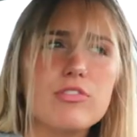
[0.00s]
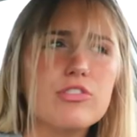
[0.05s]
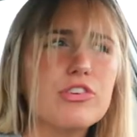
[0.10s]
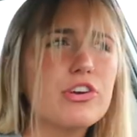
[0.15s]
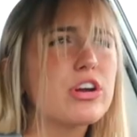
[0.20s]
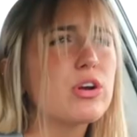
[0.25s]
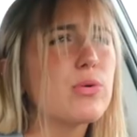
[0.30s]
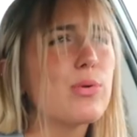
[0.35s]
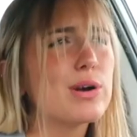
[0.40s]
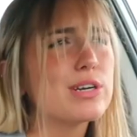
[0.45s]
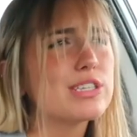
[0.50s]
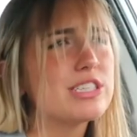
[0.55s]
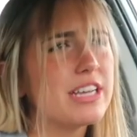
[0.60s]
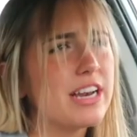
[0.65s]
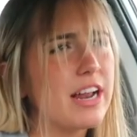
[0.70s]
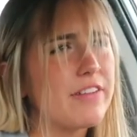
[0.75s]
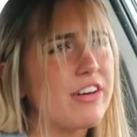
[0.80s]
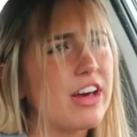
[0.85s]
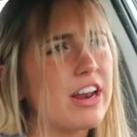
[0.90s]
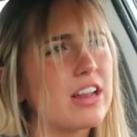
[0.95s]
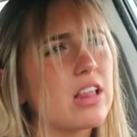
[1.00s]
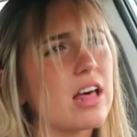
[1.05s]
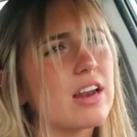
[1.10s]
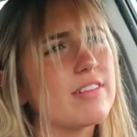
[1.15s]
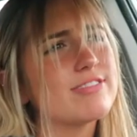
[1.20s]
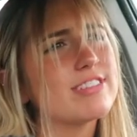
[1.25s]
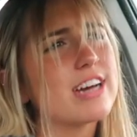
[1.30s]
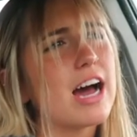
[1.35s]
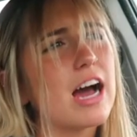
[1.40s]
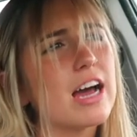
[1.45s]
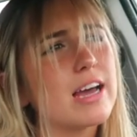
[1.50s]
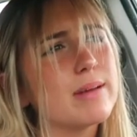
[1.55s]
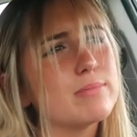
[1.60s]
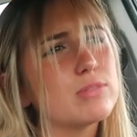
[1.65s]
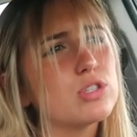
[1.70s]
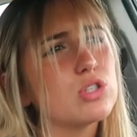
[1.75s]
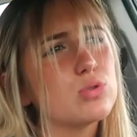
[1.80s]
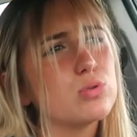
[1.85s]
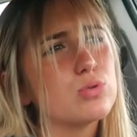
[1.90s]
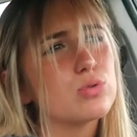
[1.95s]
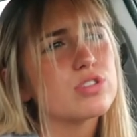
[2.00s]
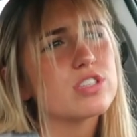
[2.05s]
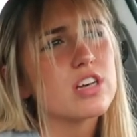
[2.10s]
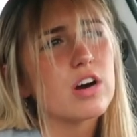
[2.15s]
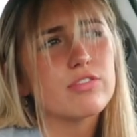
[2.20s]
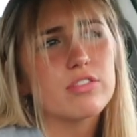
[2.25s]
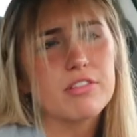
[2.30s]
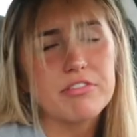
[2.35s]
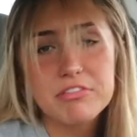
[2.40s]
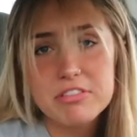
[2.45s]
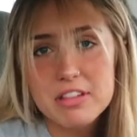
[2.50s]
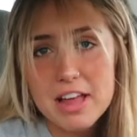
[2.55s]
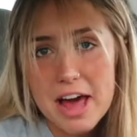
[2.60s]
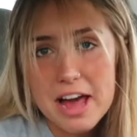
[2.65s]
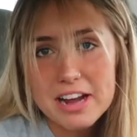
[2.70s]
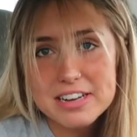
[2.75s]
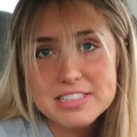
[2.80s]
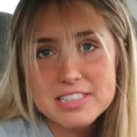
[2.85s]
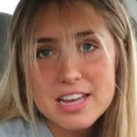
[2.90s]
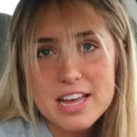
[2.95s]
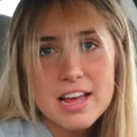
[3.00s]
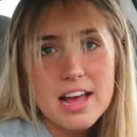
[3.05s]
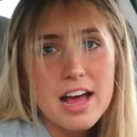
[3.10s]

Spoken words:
During quarantine, I've had a lot of time to self-reflect.